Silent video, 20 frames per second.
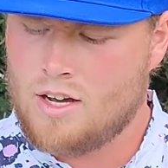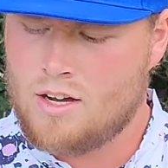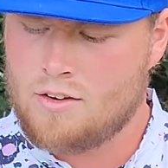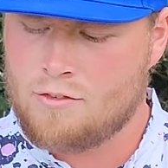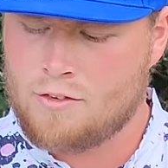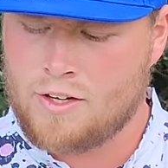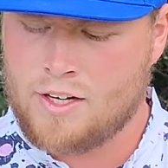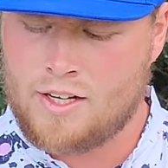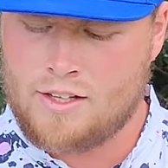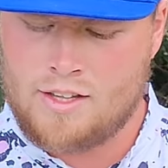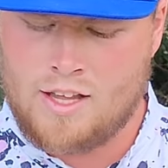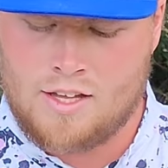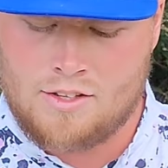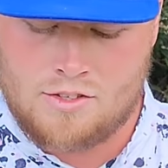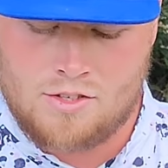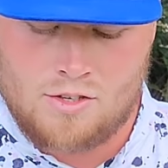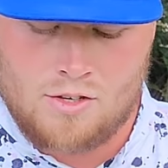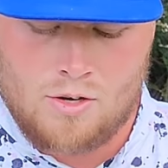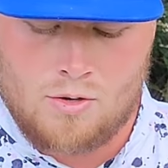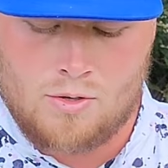for getting that
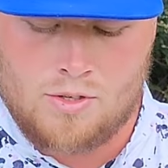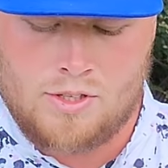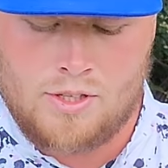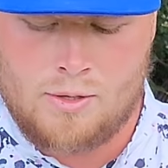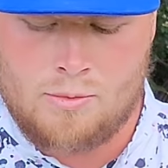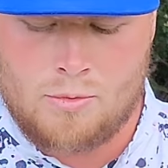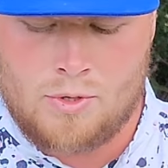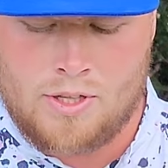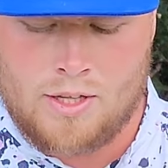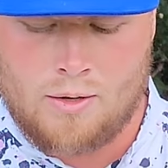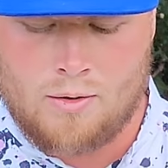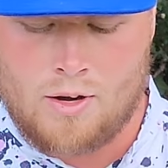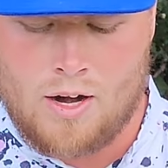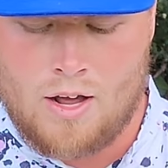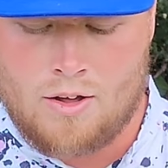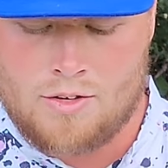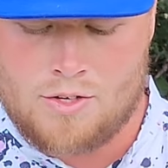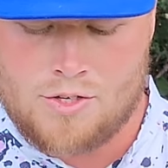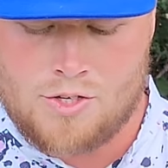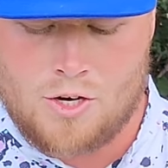to Noah and them when they were
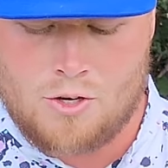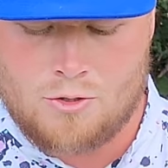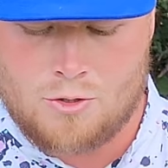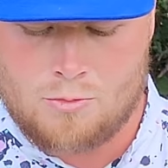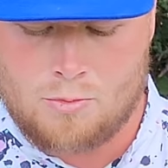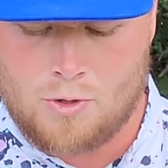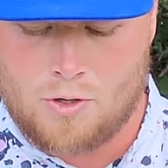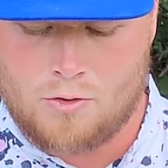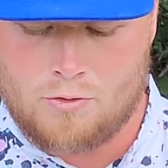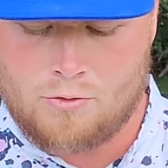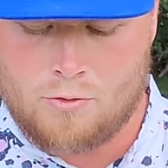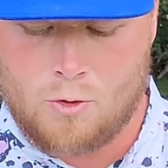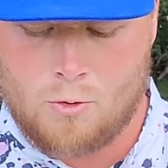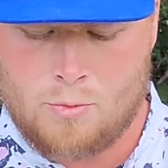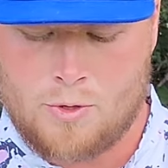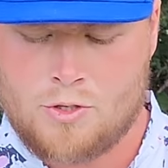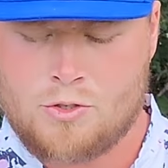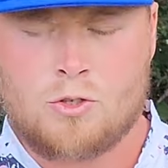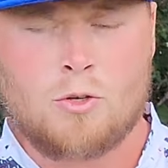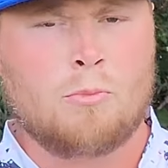out at Jonesboro for
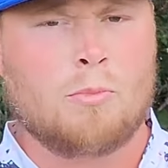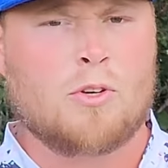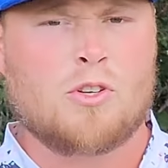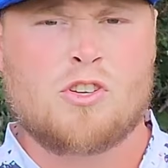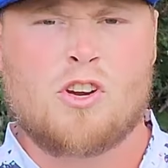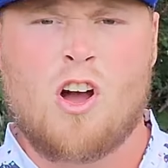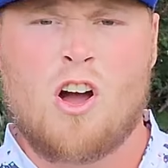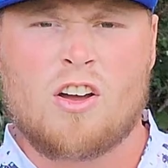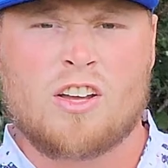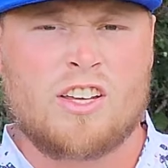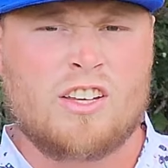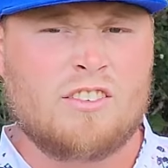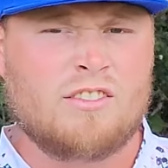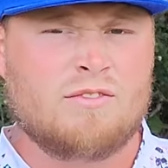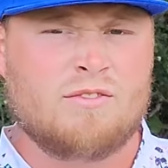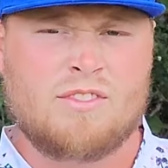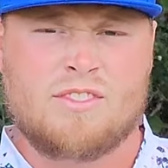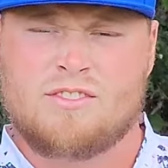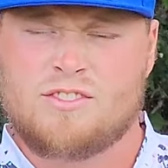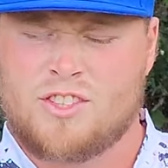me. Super chalky,
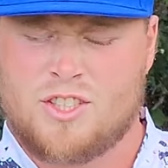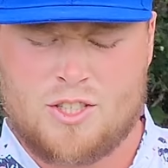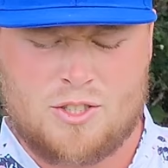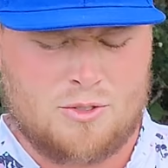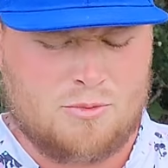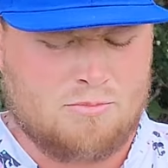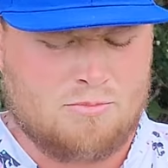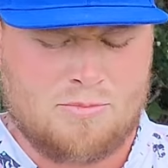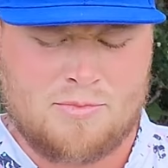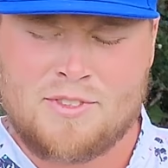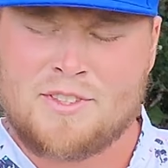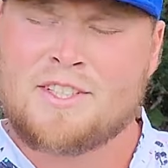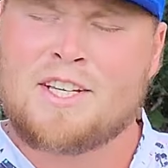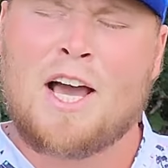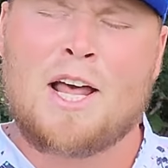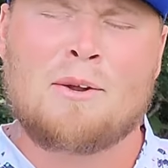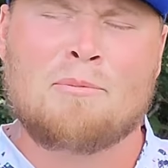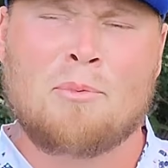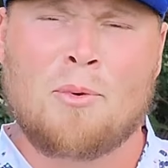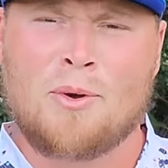just
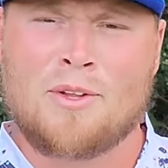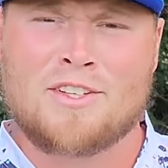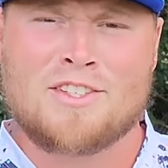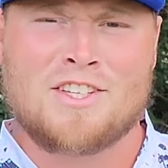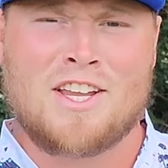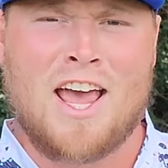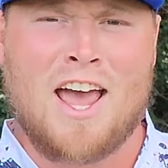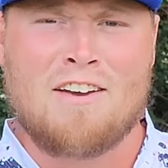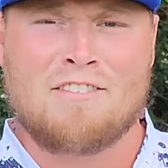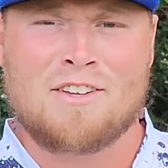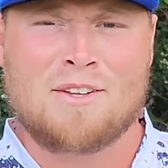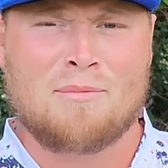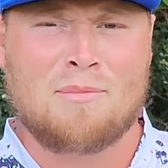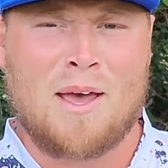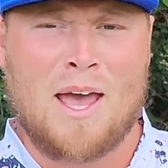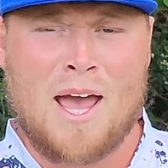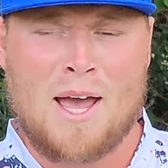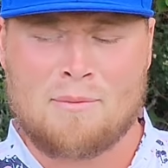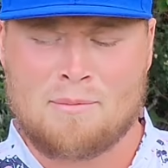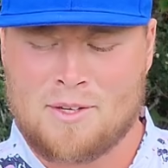kind of pointless to have in the
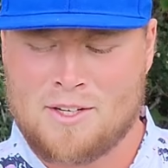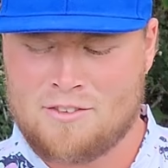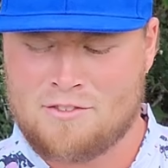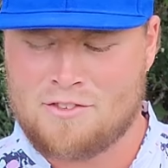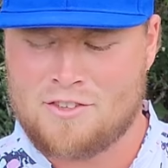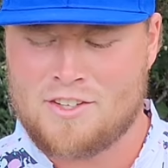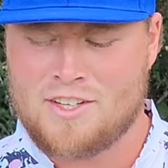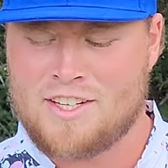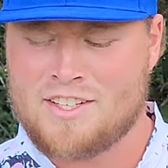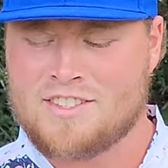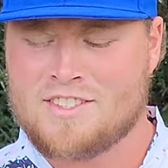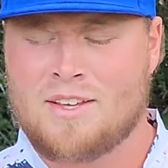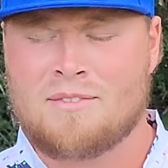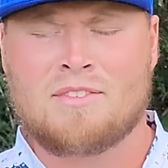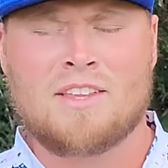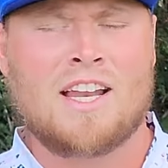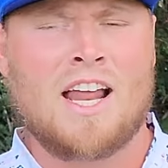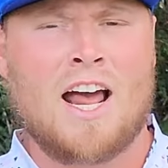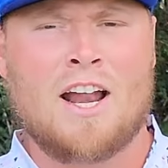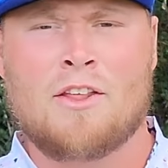bag, but if you need
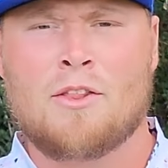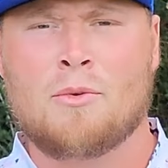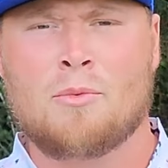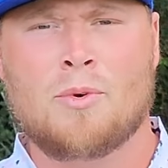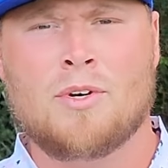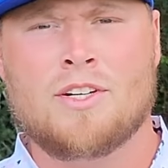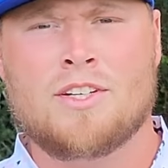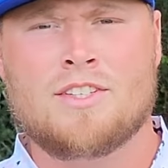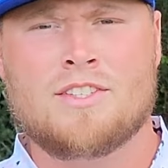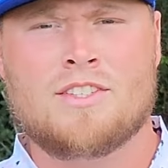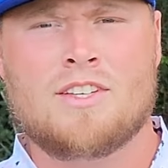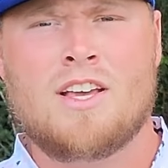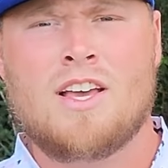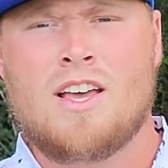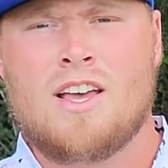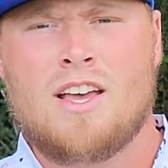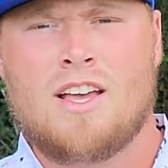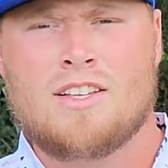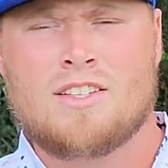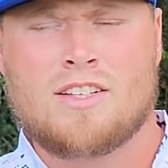something out of the woods,
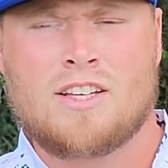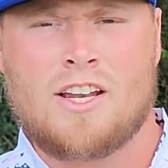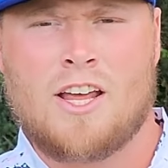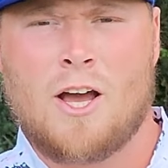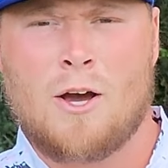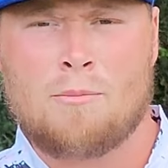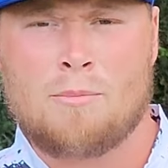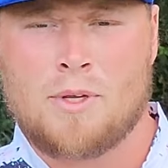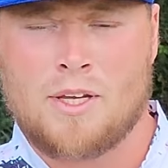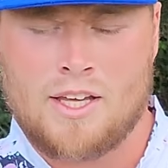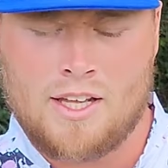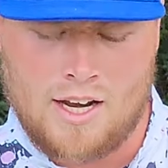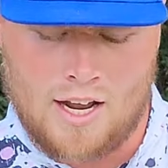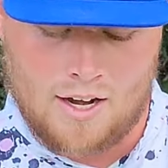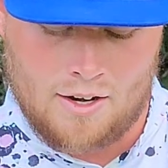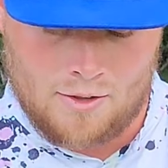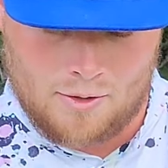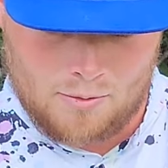it's going to help you get out of